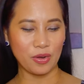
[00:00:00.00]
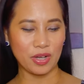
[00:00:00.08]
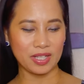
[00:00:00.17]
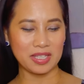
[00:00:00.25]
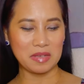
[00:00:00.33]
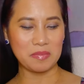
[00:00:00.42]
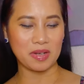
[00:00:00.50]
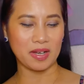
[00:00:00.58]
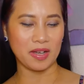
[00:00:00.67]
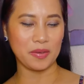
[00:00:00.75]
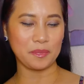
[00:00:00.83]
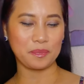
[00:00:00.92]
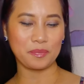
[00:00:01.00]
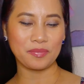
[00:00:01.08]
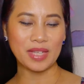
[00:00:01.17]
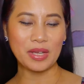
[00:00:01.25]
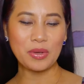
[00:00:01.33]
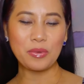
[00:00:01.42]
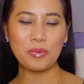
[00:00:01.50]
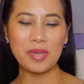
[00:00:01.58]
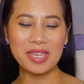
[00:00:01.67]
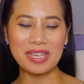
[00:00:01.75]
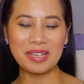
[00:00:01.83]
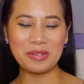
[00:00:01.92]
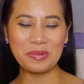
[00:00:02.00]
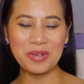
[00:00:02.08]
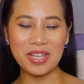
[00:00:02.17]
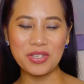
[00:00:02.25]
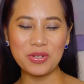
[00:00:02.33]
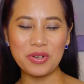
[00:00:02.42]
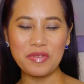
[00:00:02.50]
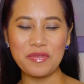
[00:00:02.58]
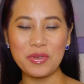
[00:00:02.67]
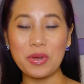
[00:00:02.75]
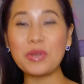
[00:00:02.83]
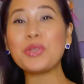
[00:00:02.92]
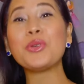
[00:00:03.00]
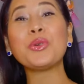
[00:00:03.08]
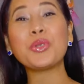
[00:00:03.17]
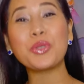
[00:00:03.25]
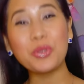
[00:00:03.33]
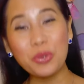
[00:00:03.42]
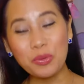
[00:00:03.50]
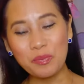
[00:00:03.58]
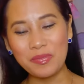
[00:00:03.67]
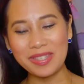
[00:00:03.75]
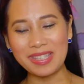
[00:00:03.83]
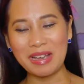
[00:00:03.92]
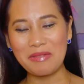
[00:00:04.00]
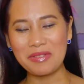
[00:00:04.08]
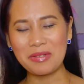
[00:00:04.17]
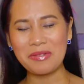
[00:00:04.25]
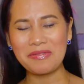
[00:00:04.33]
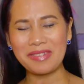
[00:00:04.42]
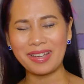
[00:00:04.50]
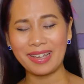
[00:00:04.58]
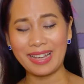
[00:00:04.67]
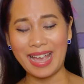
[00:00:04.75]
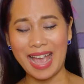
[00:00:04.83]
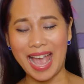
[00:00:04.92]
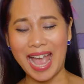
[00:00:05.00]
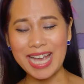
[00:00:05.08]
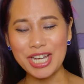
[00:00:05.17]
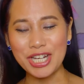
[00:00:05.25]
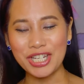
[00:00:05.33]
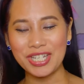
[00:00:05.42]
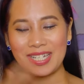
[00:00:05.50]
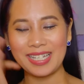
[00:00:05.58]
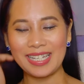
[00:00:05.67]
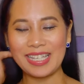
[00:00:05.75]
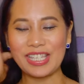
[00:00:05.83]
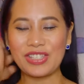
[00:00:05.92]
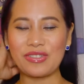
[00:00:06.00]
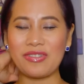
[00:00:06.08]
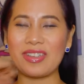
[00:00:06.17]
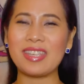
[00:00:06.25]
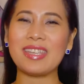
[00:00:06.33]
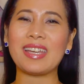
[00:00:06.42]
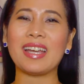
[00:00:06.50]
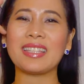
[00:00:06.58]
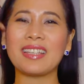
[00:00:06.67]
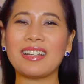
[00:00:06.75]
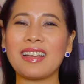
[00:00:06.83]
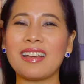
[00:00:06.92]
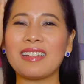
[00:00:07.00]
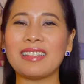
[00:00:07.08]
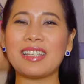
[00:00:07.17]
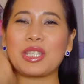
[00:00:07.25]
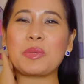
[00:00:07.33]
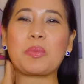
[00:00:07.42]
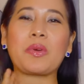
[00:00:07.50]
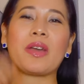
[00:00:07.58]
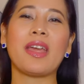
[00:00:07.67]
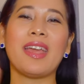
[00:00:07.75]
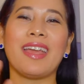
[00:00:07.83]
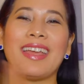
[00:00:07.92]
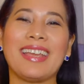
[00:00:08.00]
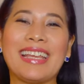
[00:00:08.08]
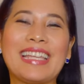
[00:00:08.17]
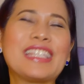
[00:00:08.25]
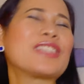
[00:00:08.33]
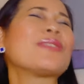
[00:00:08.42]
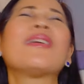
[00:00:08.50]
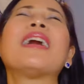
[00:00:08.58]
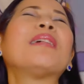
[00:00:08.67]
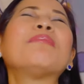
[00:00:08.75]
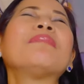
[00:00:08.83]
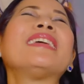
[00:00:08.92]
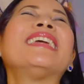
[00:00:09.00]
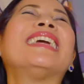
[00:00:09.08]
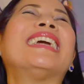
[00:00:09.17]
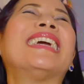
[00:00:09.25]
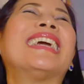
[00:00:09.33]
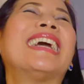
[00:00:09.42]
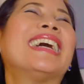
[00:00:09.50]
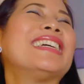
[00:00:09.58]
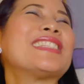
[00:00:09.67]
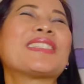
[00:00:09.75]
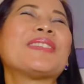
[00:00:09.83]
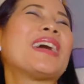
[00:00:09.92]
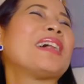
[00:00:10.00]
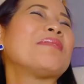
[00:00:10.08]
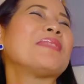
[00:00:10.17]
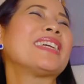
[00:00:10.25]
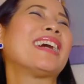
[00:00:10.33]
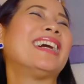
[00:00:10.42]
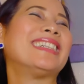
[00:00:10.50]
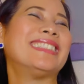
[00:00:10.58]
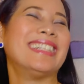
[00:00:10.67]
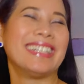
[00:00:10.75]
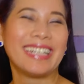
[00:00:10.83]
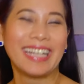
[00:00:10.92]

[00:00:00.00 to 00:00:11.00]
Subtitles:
Adiba. We can't wait your review on YouTube. Sabi niyo, oh my gosh! So, ayan, talagang let's pray. So, help me. So, help me, God.